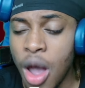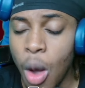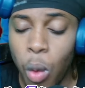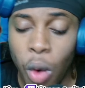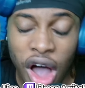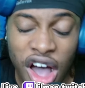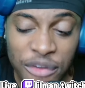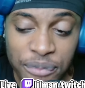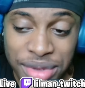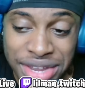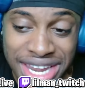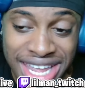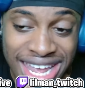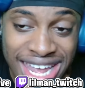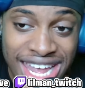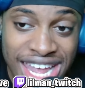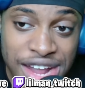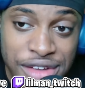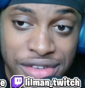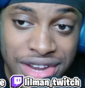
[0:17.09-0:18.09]
What I've been
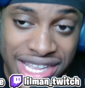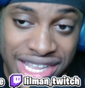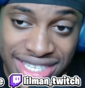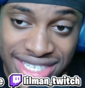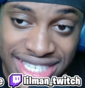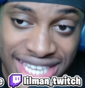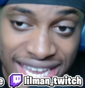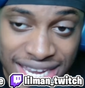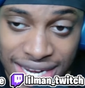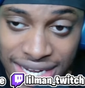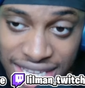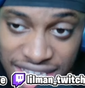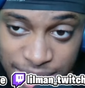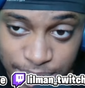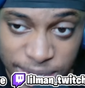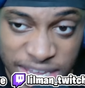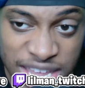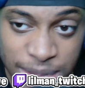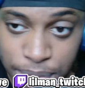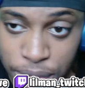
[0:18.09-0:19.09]
hearing and seeing of these
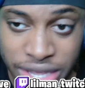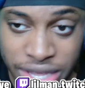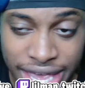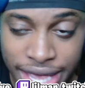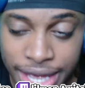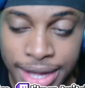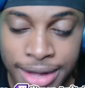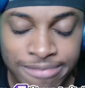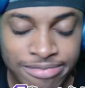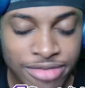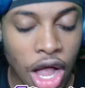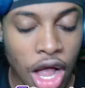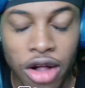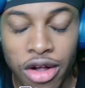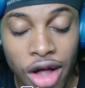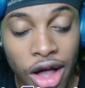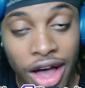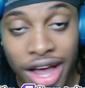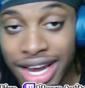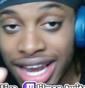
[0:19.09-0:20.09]
people, yeah, I
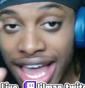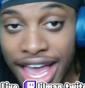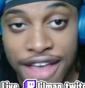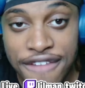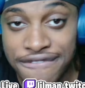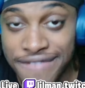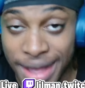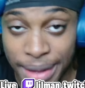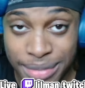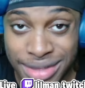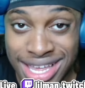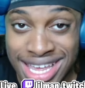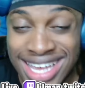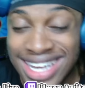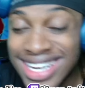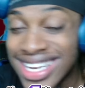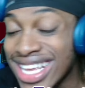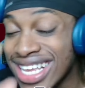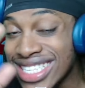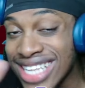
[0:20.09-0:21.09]
can't lie, fam.
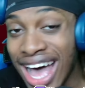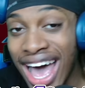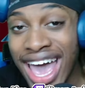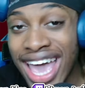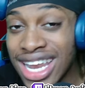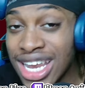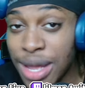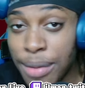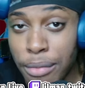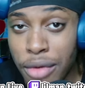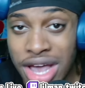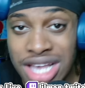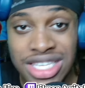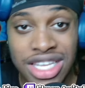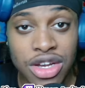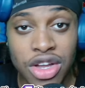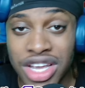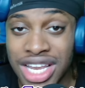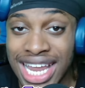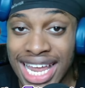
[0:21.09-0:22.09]
These Island Boys
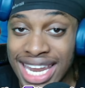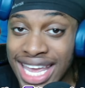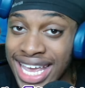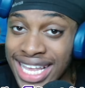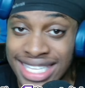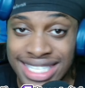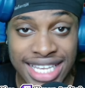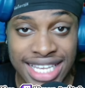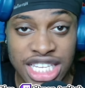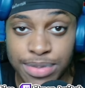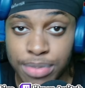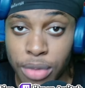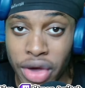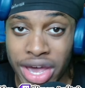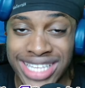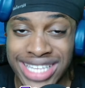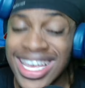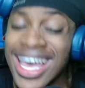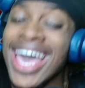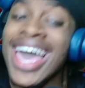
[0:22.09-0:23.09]
are looking at the incest
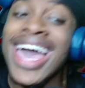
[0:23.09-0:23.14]
boys.